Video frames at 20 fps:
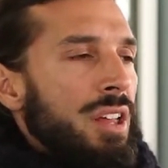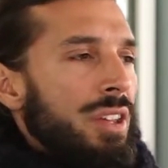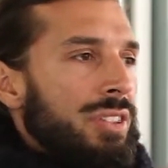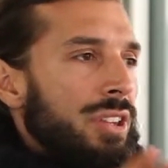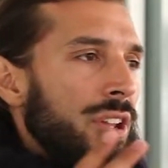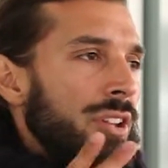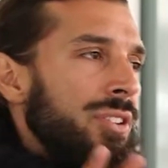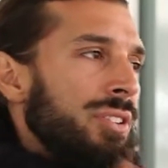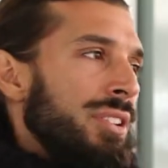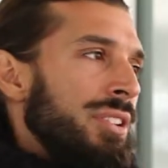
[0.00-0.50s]

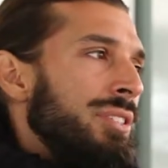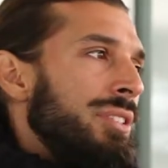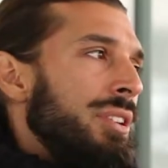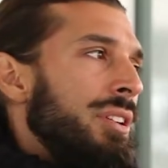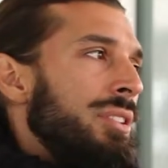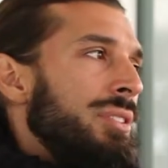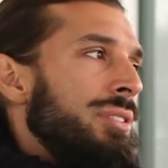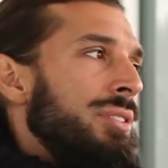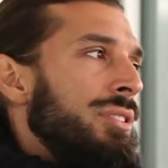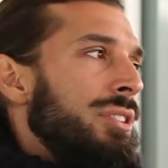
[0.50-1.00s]
The,
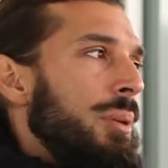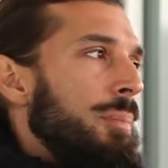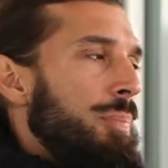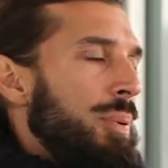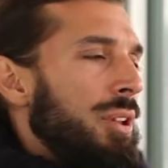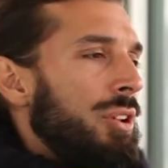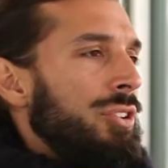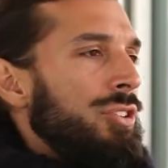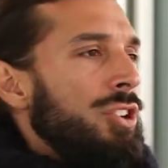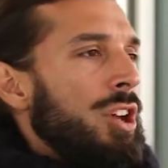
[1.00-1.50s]
the, the
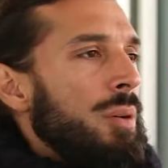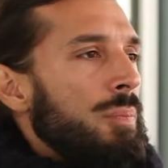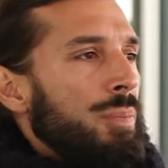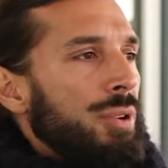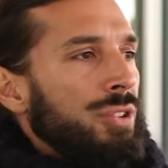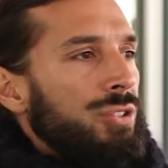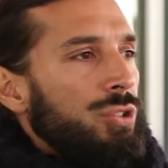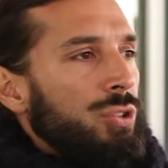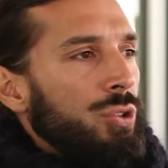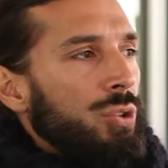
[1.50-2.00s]
pillar
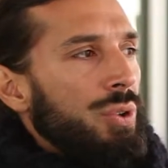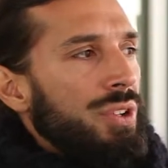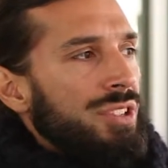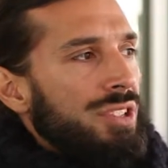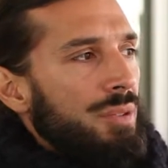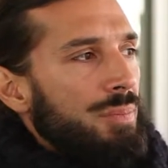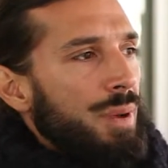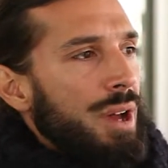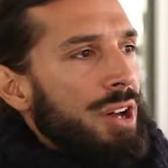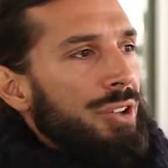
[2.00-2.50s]
number two is
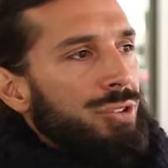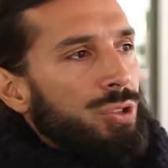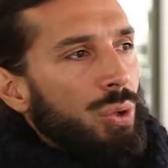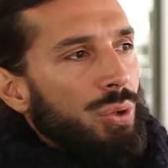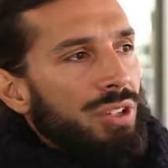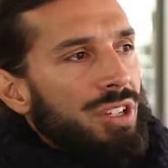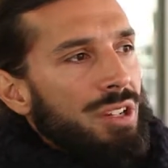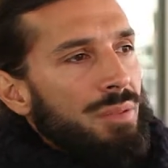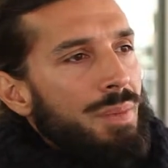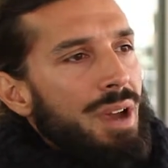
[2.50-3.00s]
about
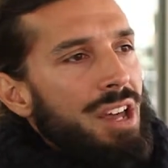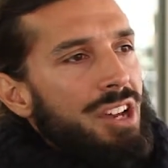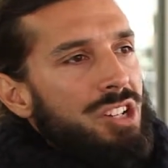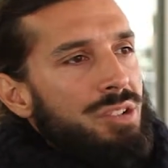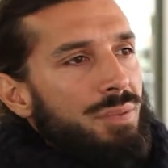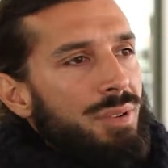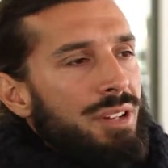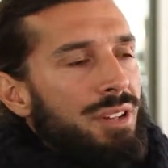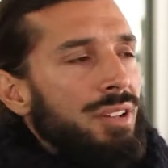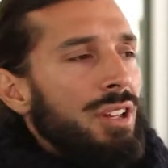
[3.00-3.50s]
token
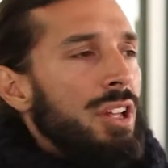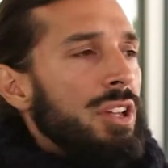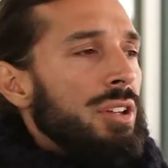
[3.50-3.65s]
management.